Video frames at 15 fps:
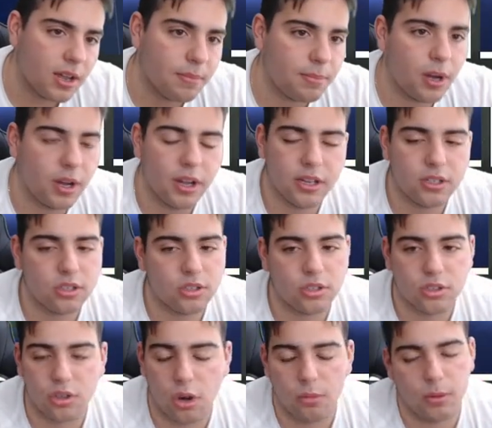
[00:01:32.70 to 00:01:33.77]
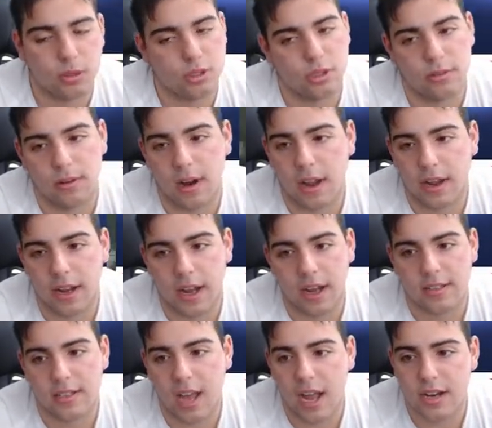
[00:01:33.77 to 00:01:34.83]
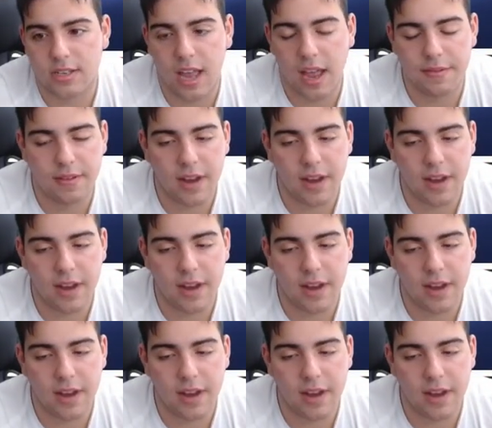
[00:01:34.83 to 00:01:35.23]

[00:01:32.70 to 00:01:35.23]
but it's just so much to grind, guys. I just have